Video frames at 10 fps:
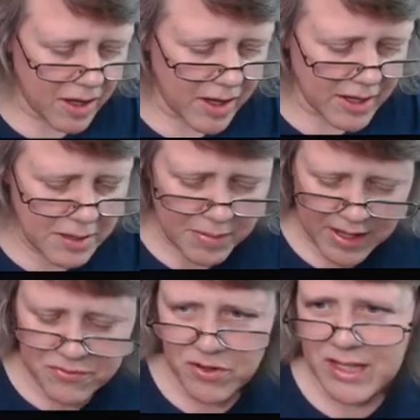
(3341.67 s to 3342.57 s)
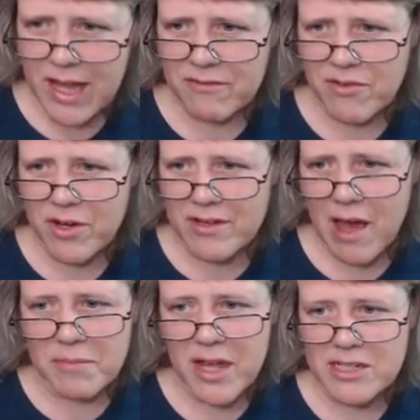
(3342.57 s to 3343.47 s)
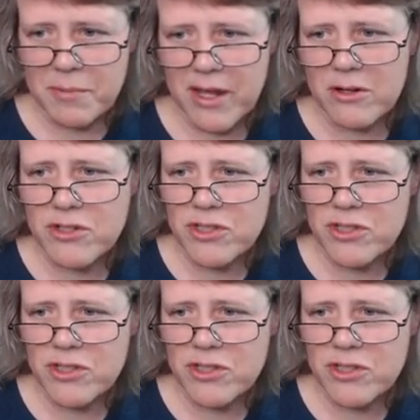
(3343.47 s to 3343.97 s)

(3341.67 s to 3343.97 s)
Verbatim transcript: uh, he paid for a lot of very top notch painters